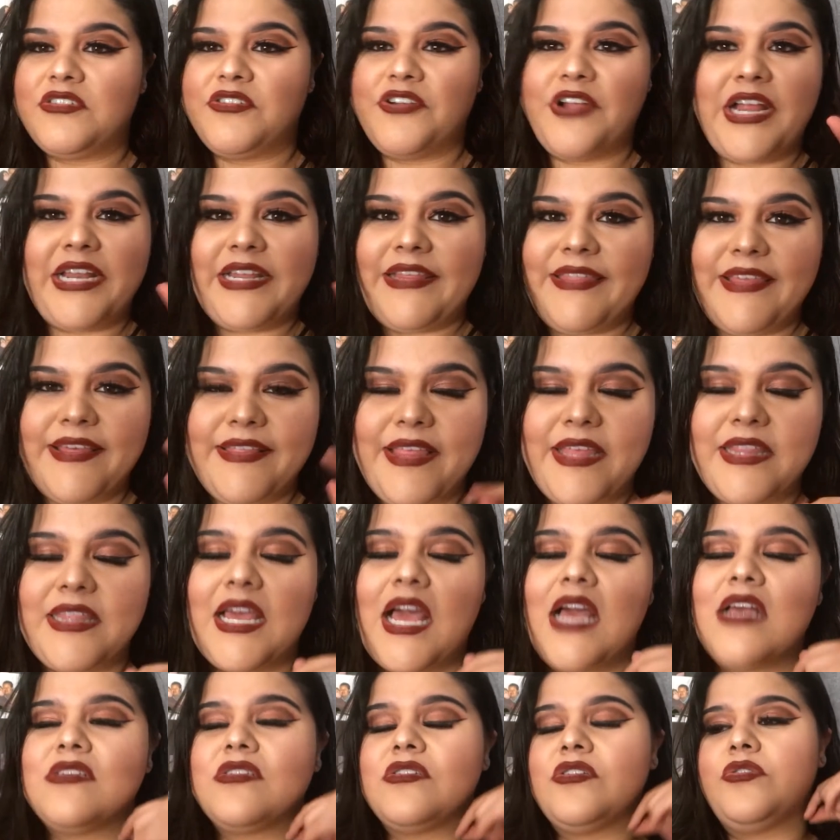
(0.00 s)
or anything like
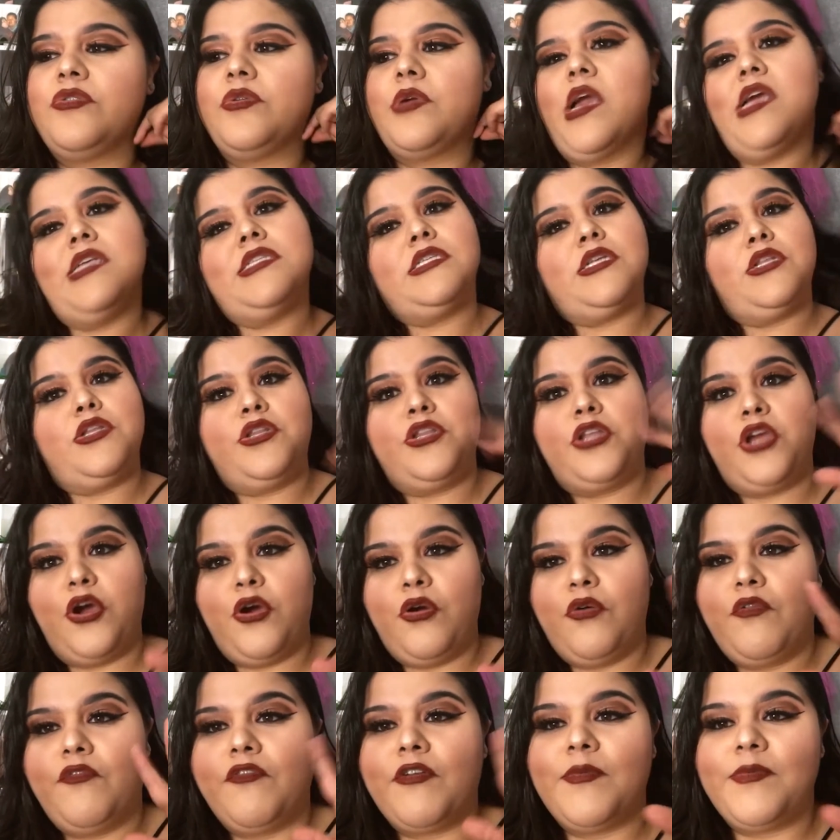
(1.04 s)
that. So you guys
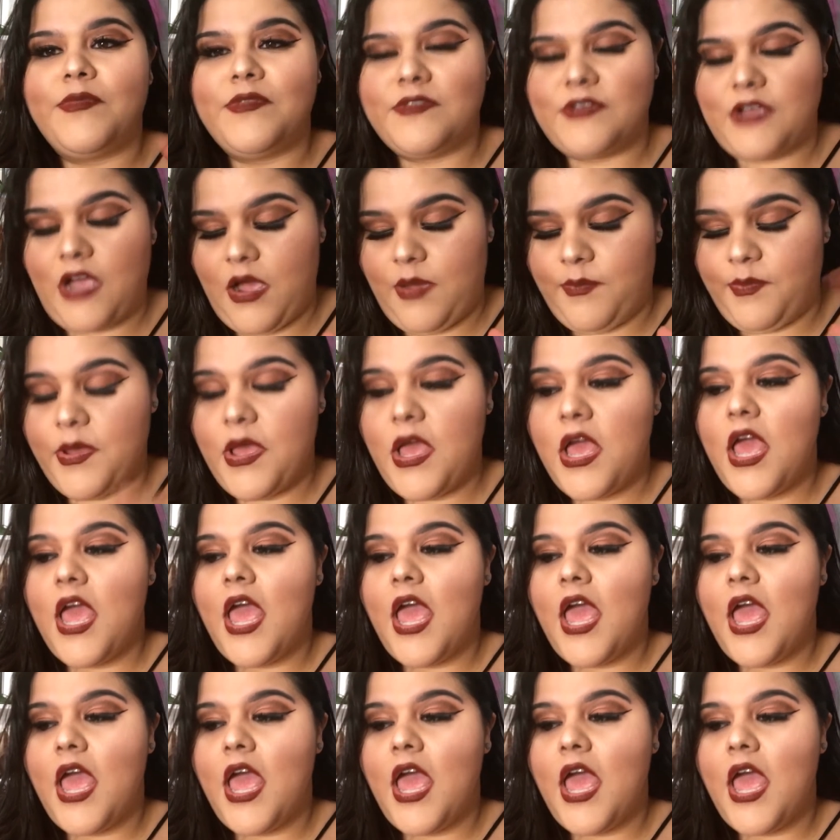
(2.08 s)
know from the top.